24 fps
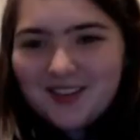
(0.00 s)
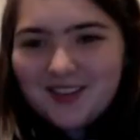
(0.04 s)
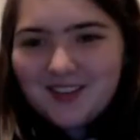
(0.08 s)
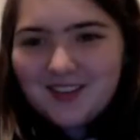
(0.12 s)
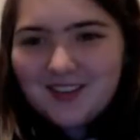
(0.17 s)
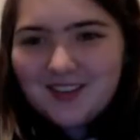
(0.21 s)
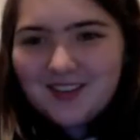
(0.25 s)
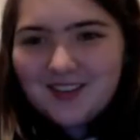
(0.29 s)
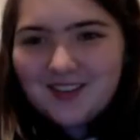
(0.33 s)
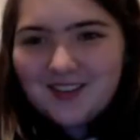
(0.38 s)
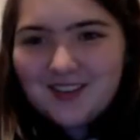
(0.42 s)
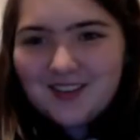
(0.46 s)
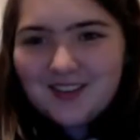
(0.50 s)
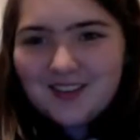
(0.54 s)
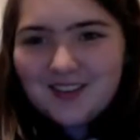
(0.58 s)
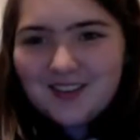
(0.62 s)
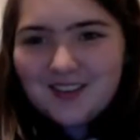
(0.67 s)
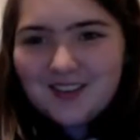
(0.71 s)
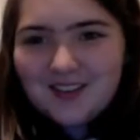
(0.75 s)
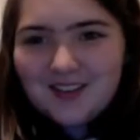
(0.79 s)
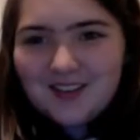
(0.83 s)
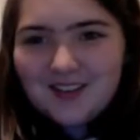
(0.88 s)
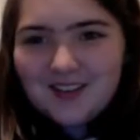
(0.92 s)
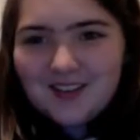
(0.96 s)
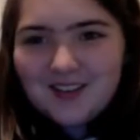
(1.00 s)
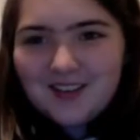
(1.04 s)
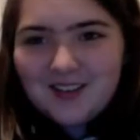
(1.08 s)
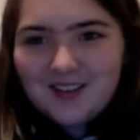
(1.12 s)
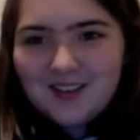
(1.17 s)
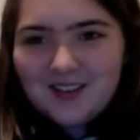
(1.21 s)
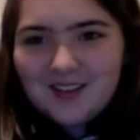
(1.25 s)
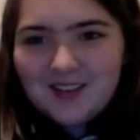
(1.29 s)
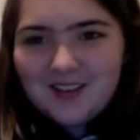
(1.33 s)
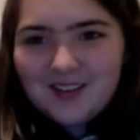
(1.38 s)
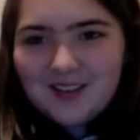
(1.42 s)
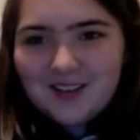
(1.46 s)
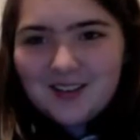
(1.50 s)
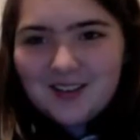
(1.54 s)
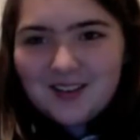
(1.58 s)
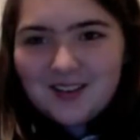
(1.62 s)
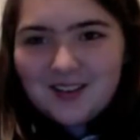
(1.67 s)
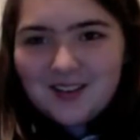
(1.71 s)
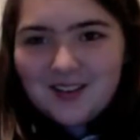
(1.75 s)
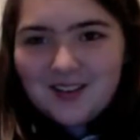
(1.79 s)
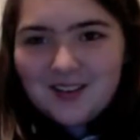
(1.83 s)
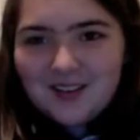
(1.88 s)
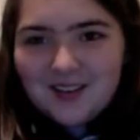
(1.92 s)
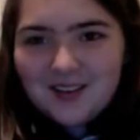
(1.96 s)

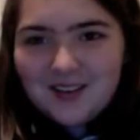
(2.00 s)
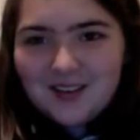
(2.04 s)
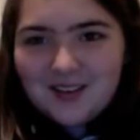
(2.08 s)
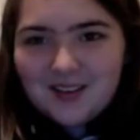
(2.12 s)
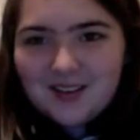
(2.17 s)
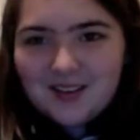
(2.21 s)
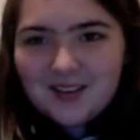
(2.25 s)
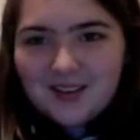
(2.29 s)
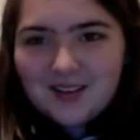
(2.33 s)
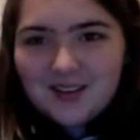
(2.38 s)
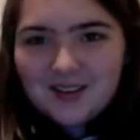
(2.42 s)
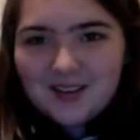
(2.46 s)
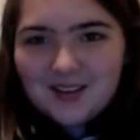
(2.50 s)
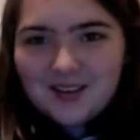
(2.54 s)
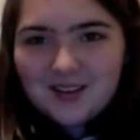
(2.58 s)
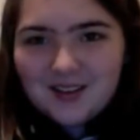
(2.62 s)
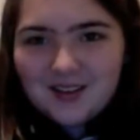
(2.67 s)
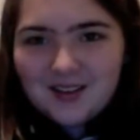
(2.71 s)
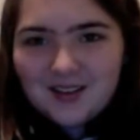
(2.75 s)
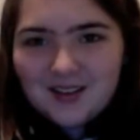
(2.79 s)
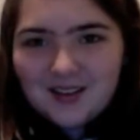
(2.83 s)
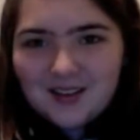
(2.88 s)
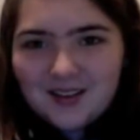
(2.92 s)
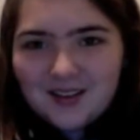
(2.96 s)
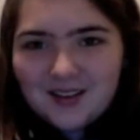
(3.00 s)
Nobody speaks.